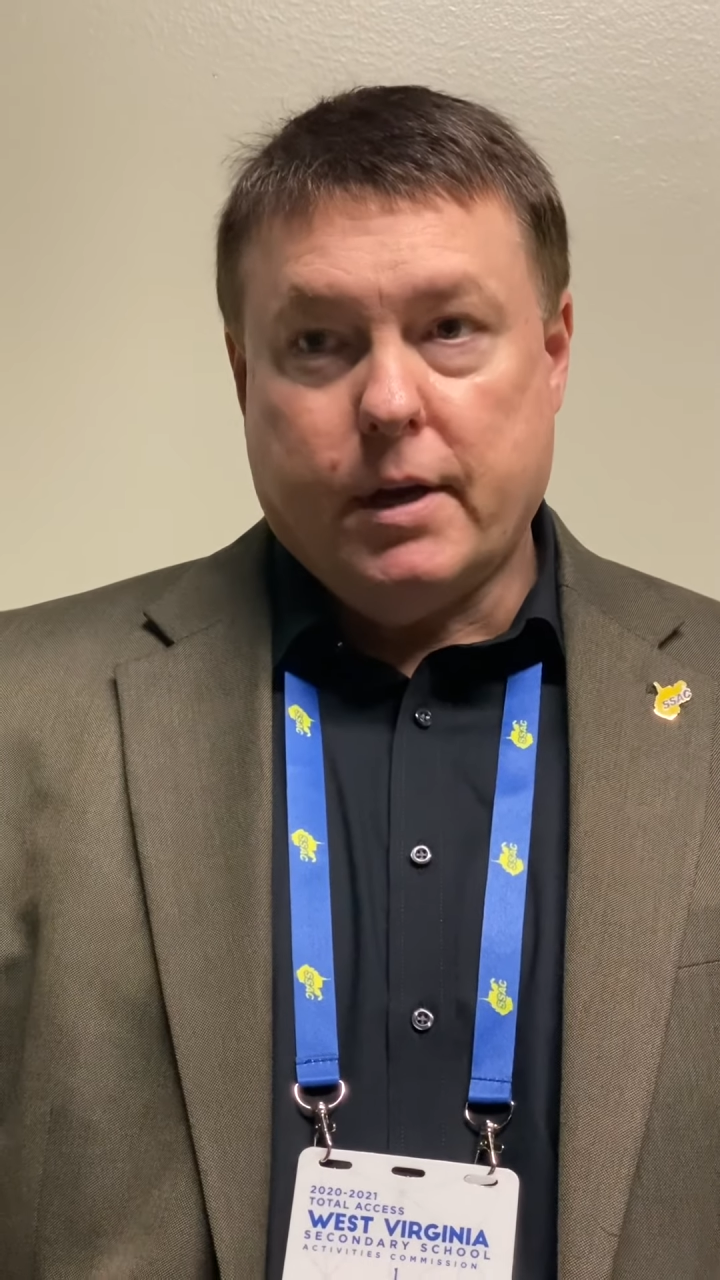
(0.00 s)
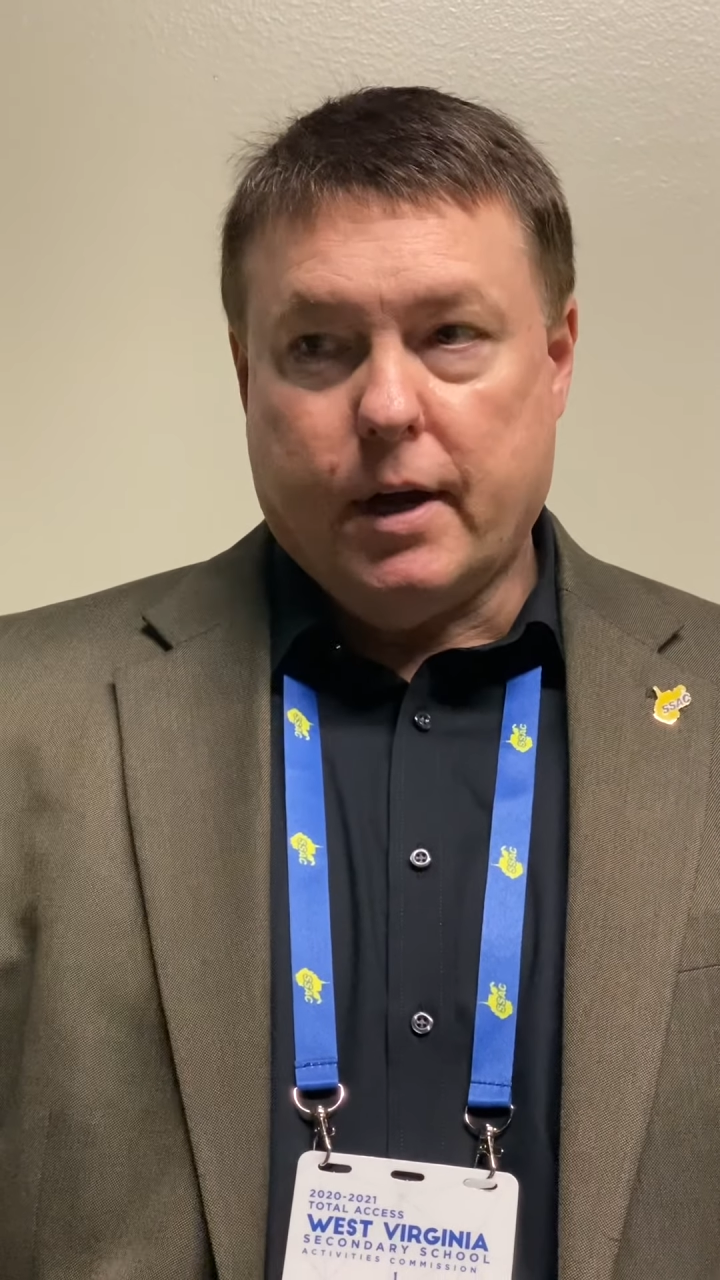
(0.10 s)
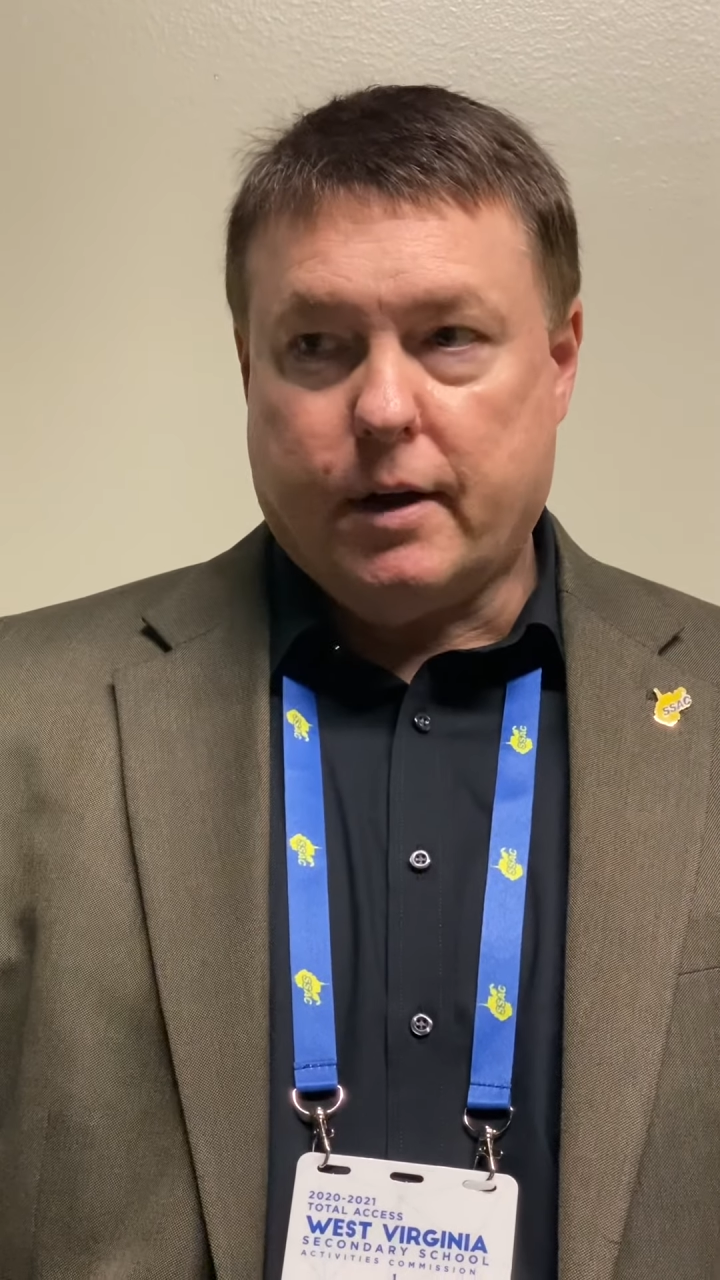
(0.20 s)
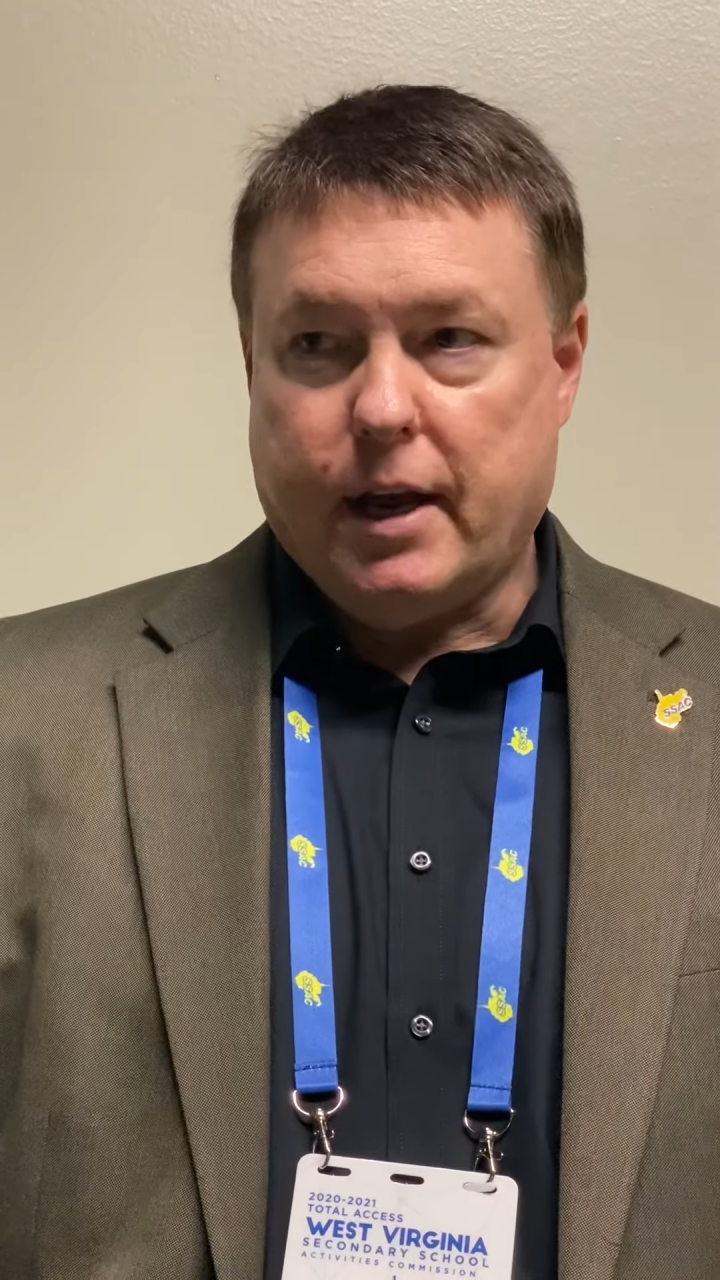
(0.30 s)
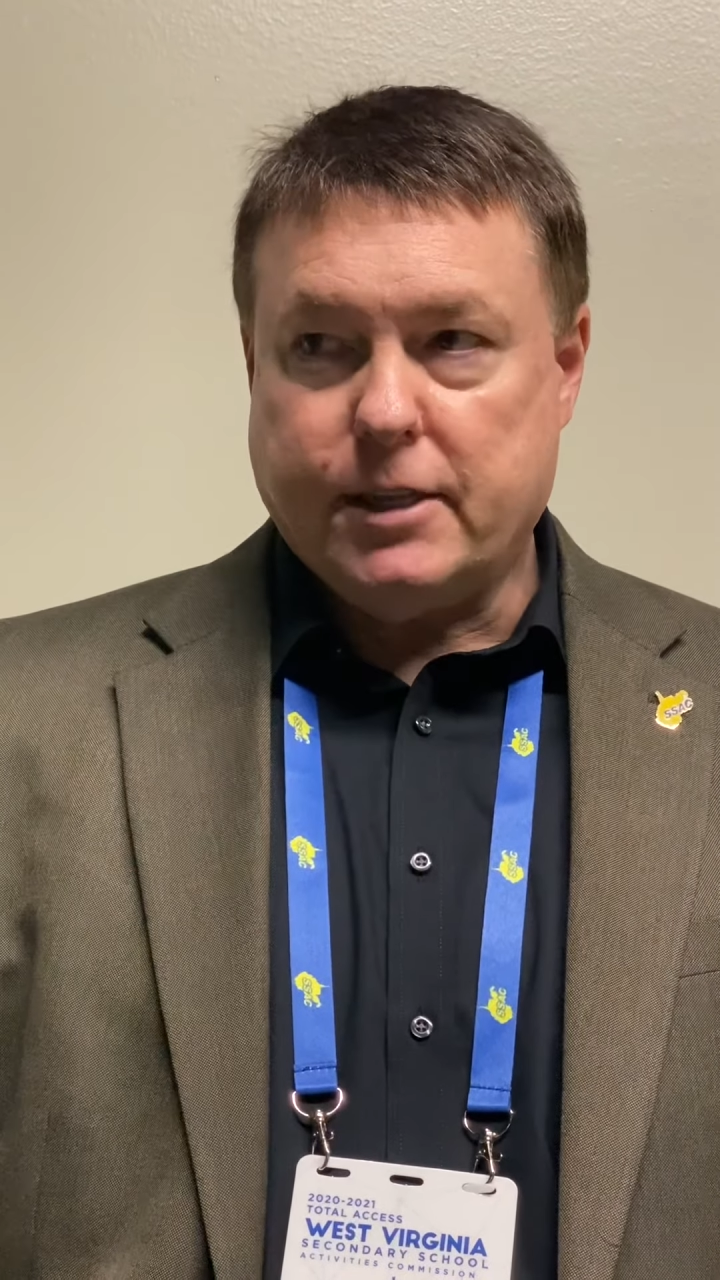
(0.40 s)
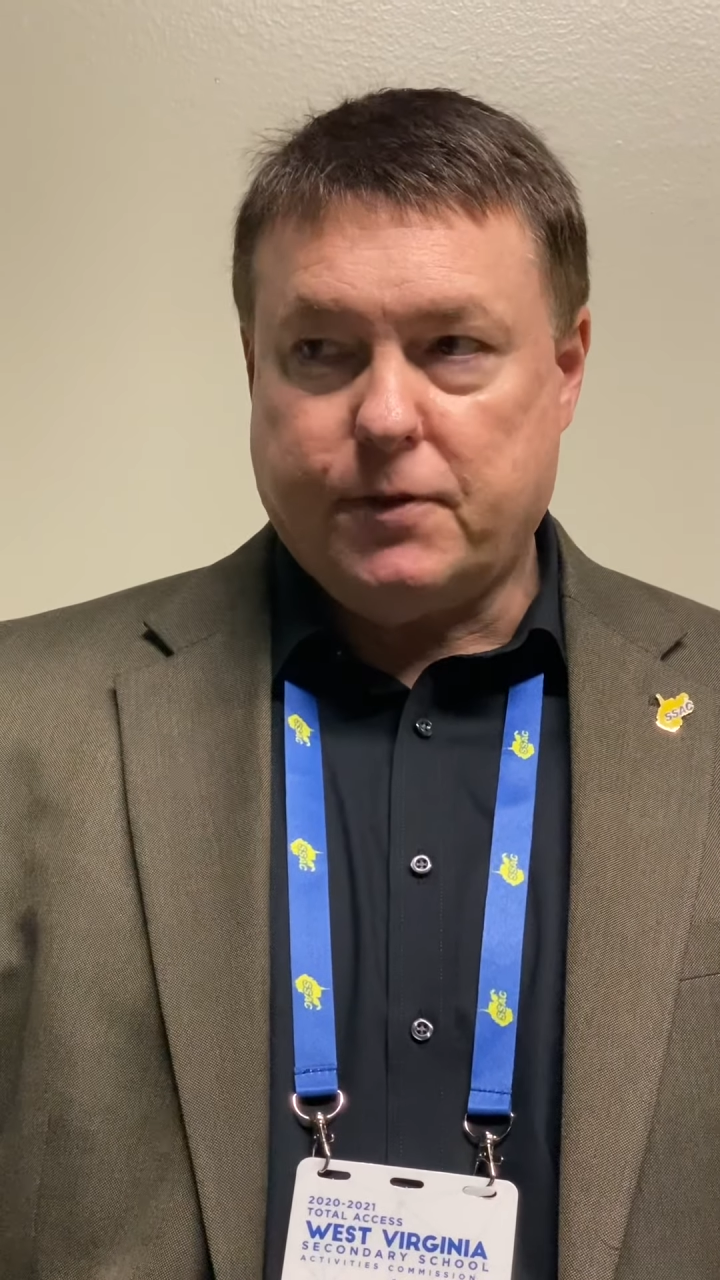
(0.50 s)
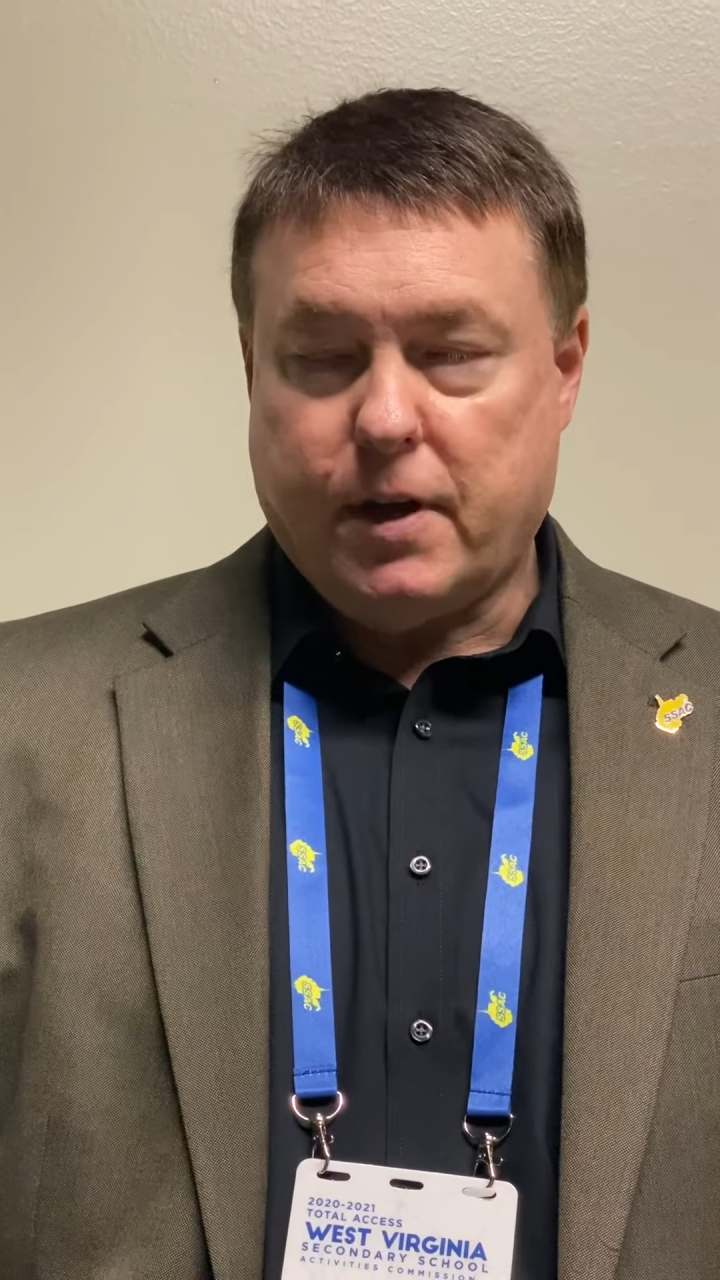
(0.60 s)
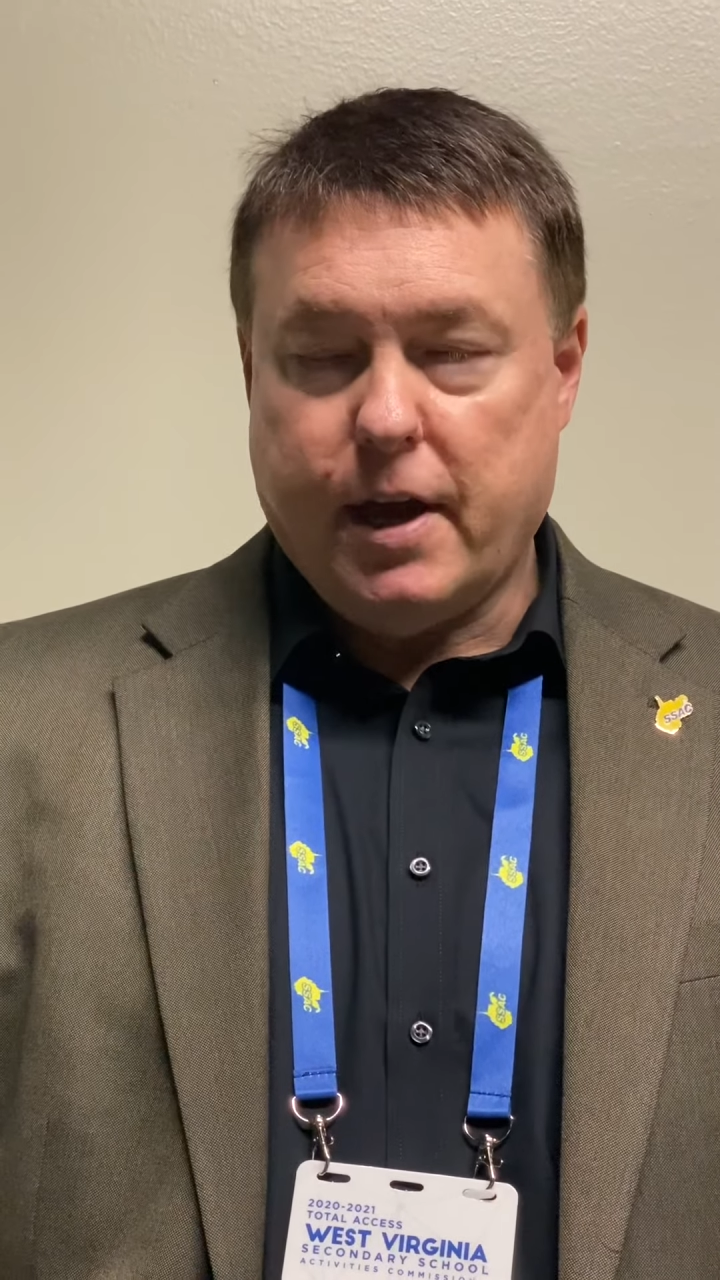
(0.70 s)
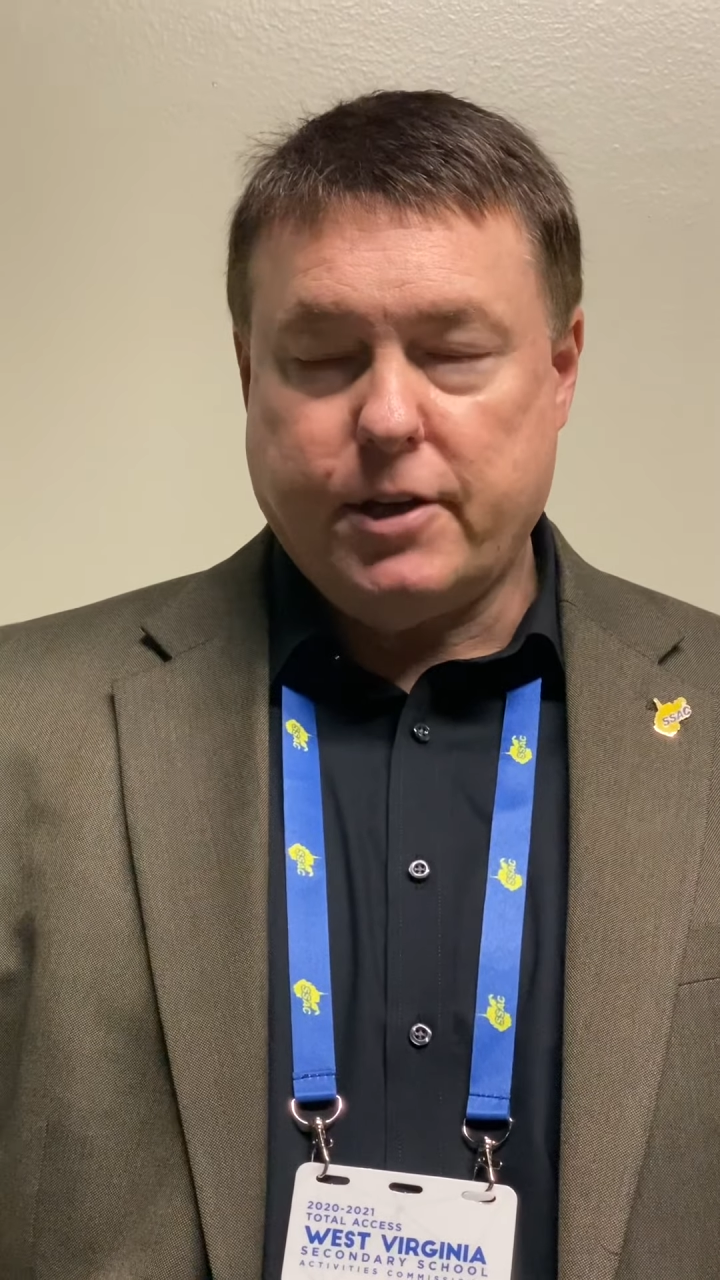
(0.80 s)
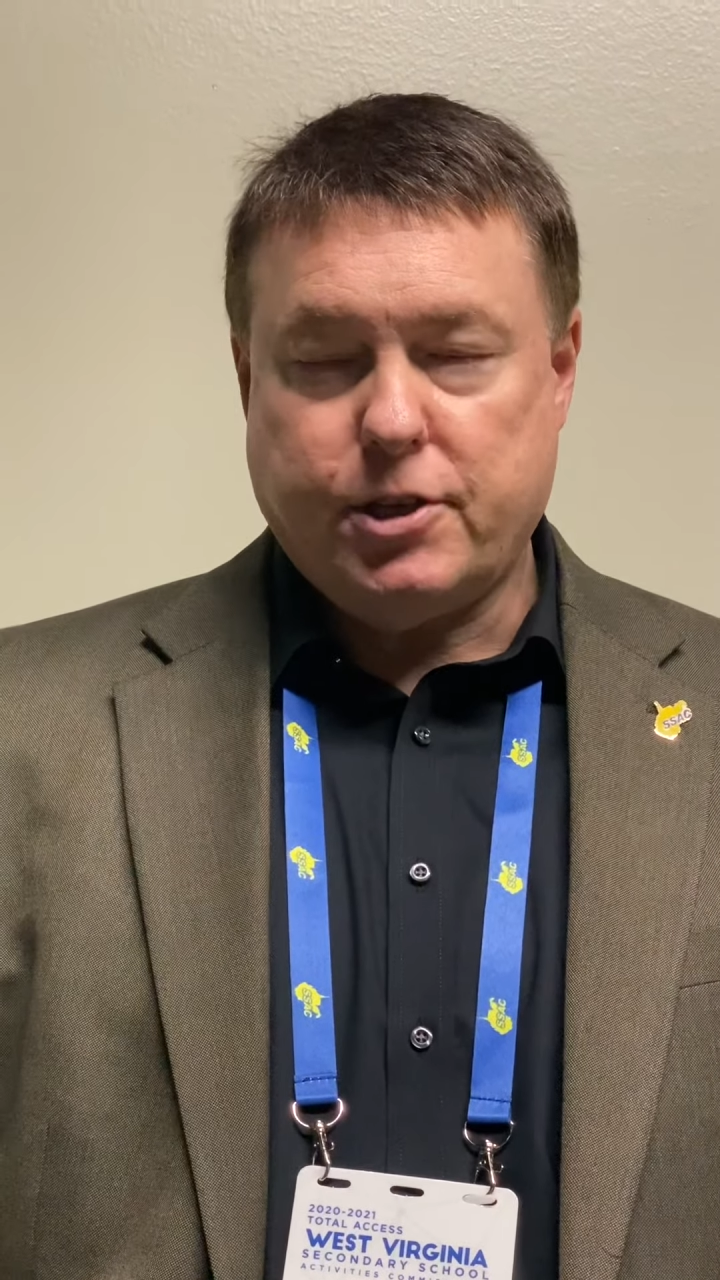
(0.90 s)
uh,
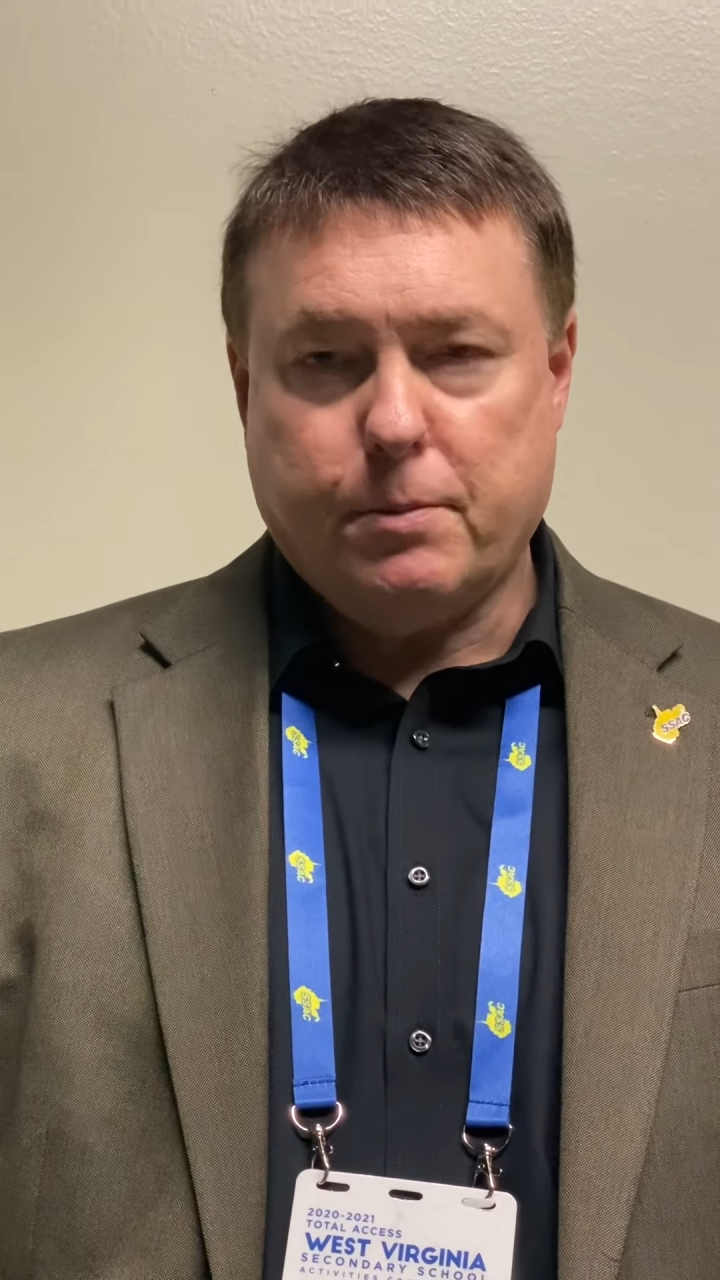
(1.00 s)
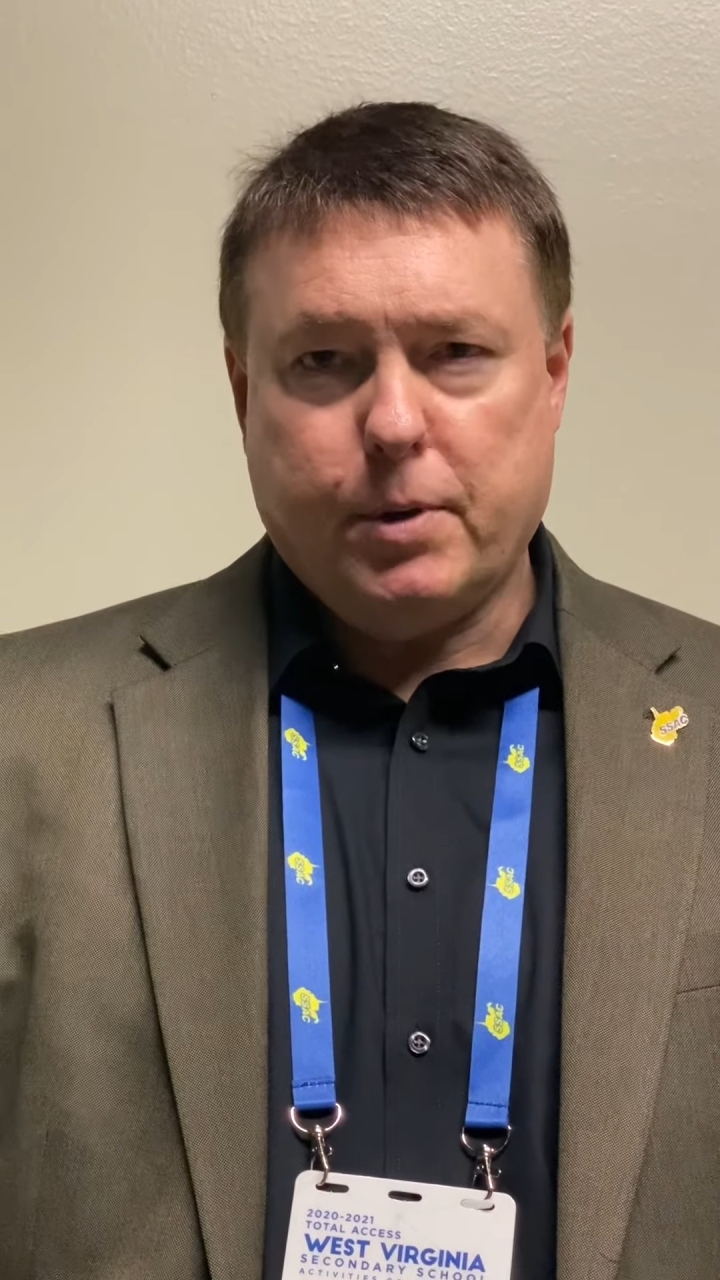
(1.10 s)
classification.